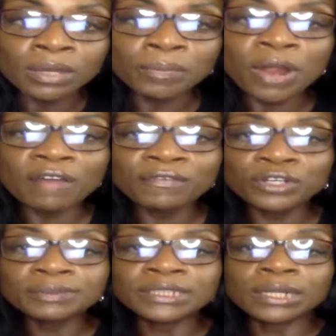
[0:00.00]

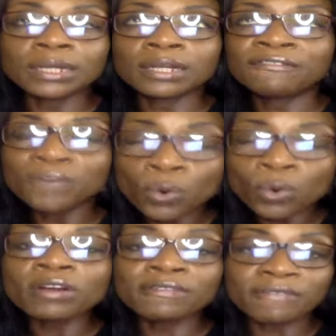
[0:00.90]
Proverbs uh,
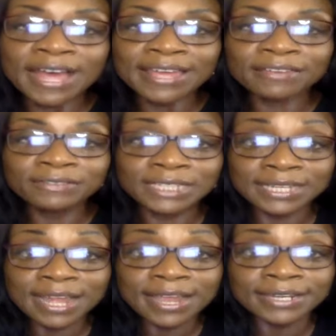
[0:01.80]
four, five to
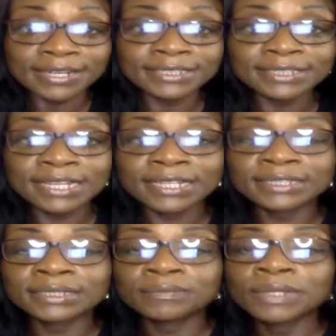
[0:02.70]
nine, it
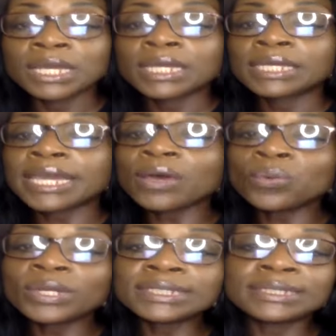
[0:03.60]
says Get
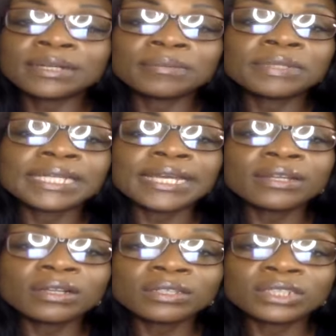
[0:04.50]
wisdom, get
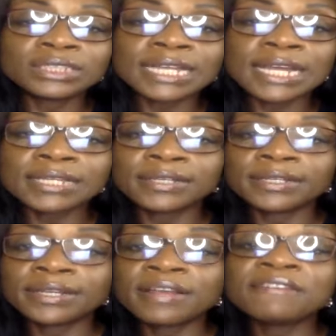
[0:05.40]

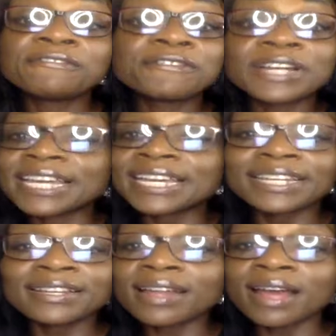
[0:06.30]
understanding. Forget
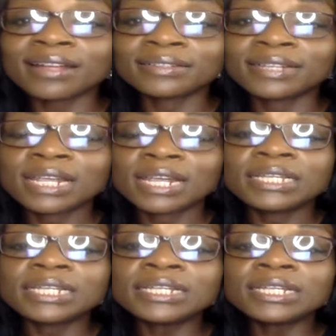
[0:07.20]
it not,
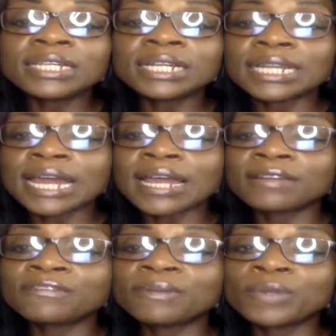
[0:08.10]
neither
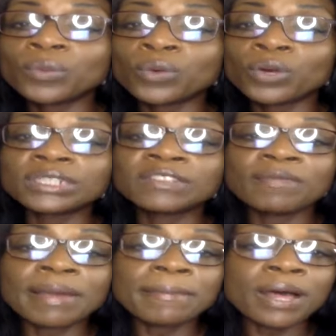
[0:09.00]
decline from the words of
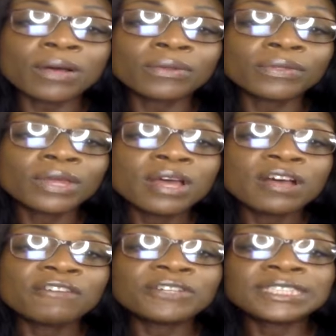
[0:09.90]
my mouth.
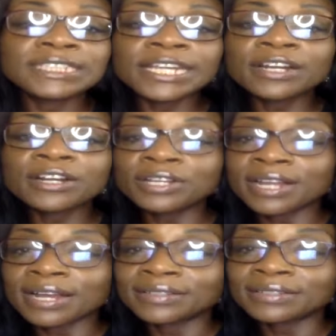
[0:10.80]
Forsake her
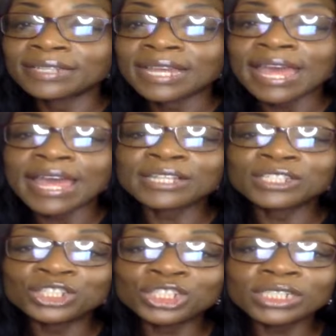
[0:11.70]
not, and
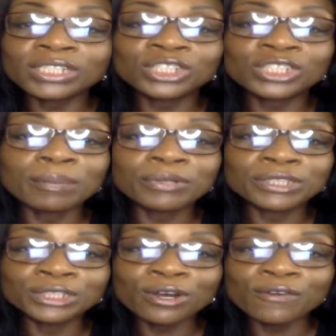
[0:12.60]
she shall
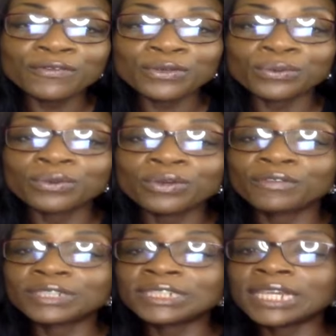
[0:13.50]
preserve you.
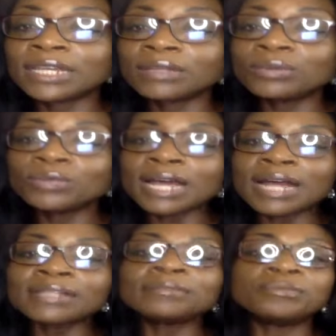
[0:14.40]
Forsake who
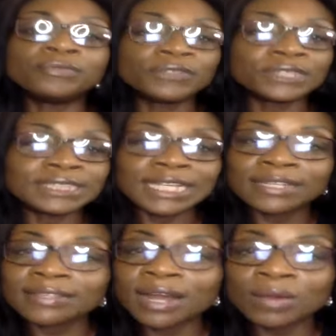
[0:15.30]
not?
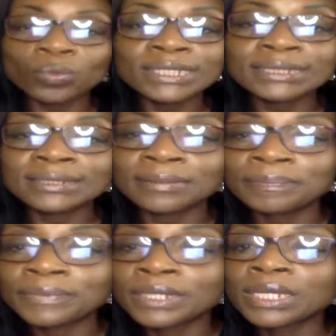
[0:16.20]
Forsake not wisdom.
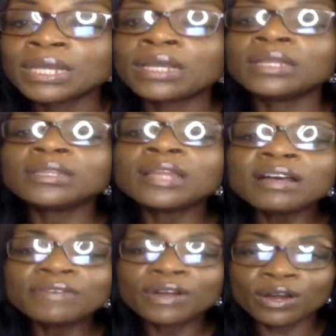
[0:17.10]

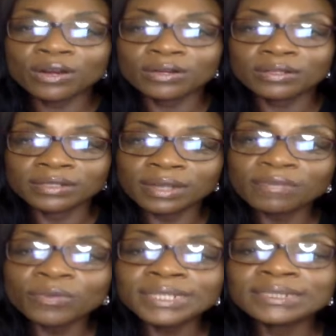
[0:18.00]
Love her,
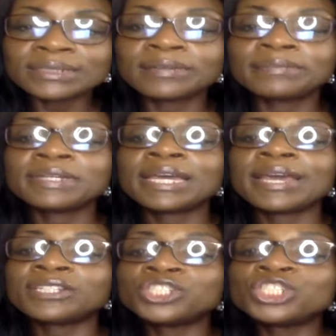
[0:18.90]
love wisdom,
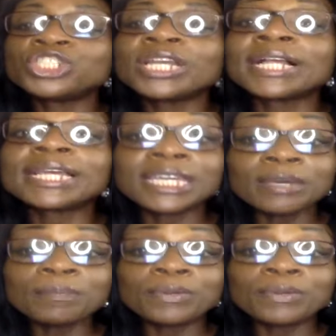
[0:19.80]
and she shall
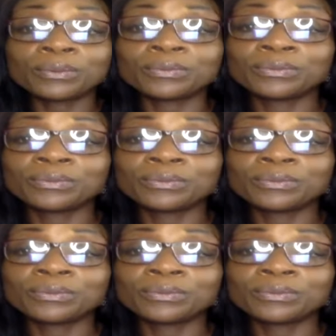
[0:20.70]
keep you.